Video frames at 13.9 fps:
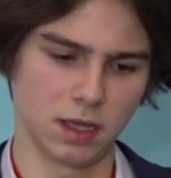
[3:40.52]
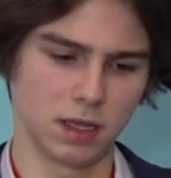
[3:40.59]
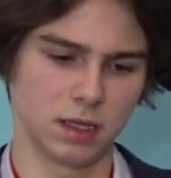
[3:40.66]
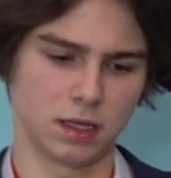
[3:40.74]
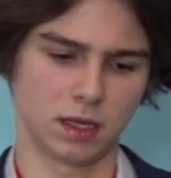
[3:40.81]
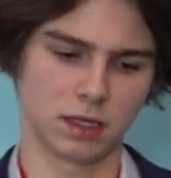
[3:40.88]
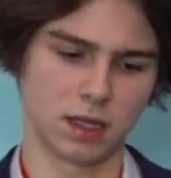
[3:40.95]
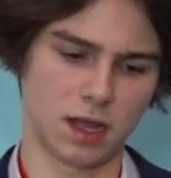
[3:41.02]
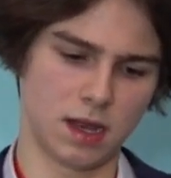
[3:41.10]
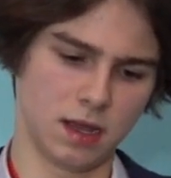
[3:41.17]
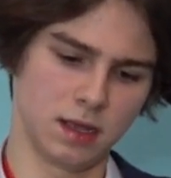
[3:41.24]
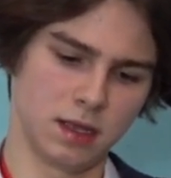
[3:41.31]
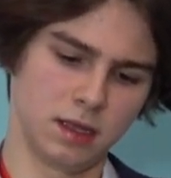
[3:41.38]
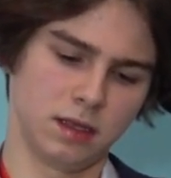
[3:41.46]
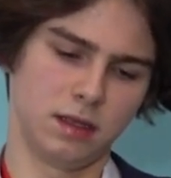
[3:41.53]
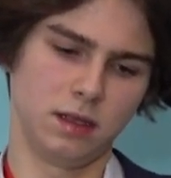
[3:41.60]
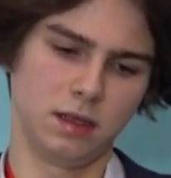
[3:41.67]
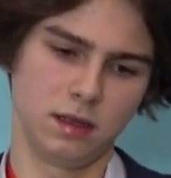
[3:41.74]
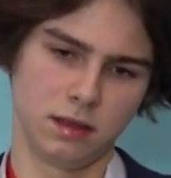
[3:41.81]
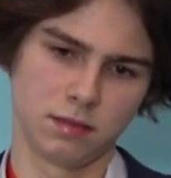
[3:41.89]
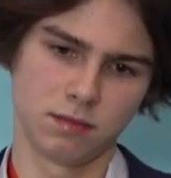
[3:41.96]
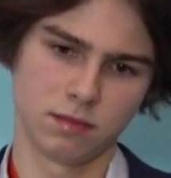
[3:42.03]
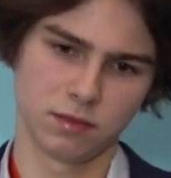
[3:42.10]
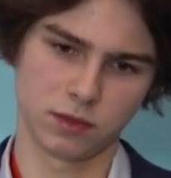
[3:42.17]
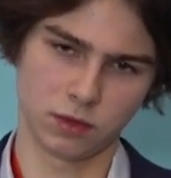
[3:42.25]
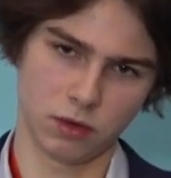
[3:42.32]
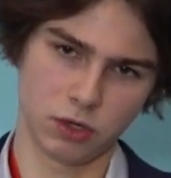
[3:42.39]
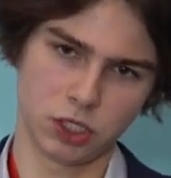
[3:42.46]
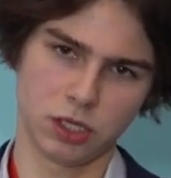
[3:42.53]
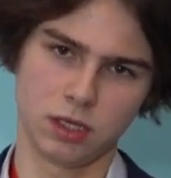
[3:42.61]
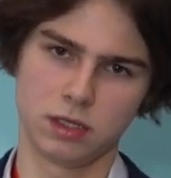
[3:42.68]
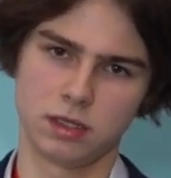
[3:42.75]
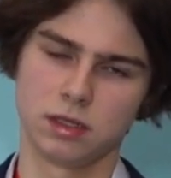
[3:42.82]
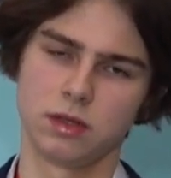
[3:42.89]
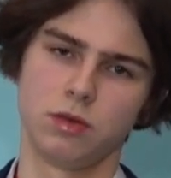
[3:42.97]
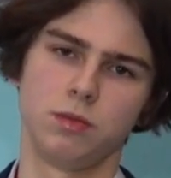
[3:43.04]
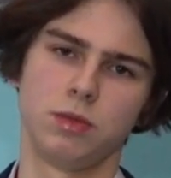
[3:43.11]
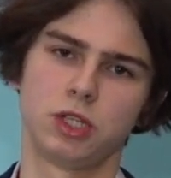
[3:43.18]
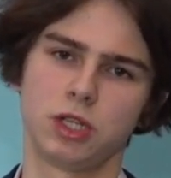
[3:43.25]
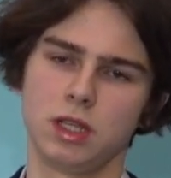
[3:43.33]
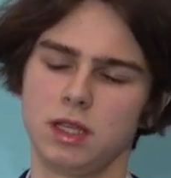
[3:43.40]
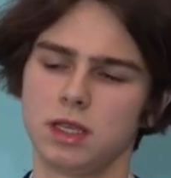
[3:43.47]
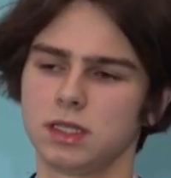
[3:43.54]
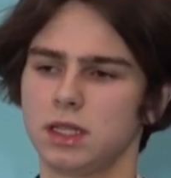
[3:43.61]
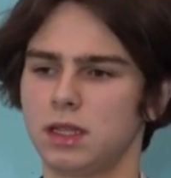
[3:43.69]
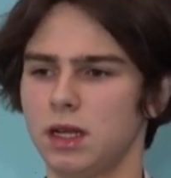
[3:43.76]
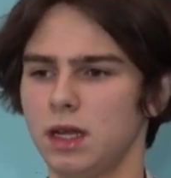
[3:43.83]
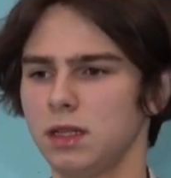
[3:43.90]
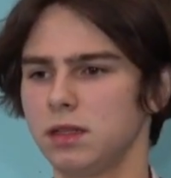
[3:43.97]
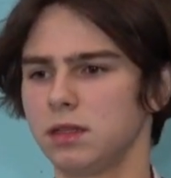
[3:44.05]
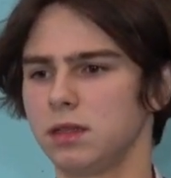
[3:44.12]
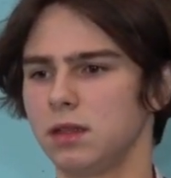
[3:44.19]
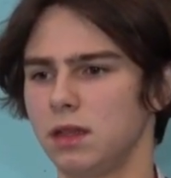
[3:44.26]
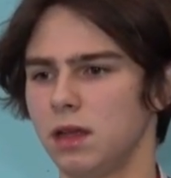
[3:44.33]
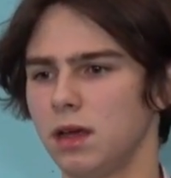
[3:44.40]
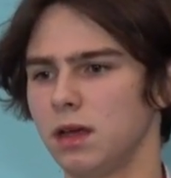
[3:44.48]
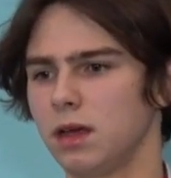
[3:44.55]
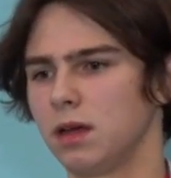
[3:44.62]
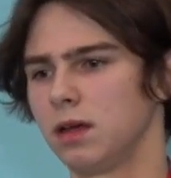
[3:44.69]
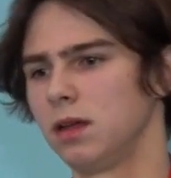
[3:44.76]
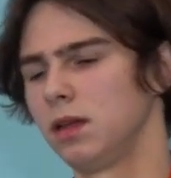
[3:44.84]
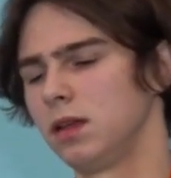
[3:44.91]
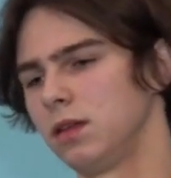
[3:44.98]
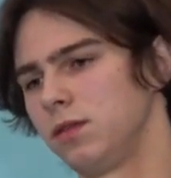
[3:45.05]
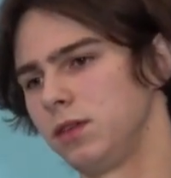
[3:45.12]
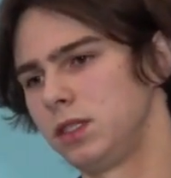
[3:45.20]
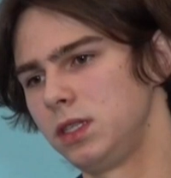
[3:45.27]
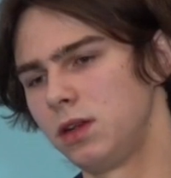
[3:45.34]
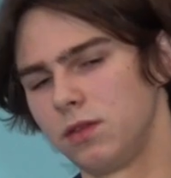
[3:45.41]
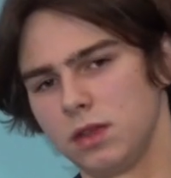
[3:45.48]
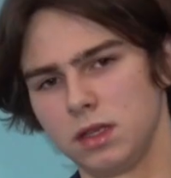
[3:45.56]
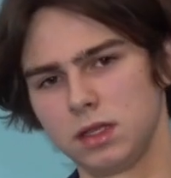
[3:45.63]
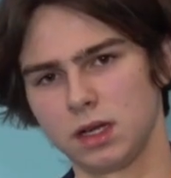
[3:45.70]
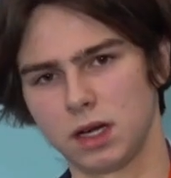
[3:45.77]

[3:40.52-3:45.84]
and we're also working in cooperation with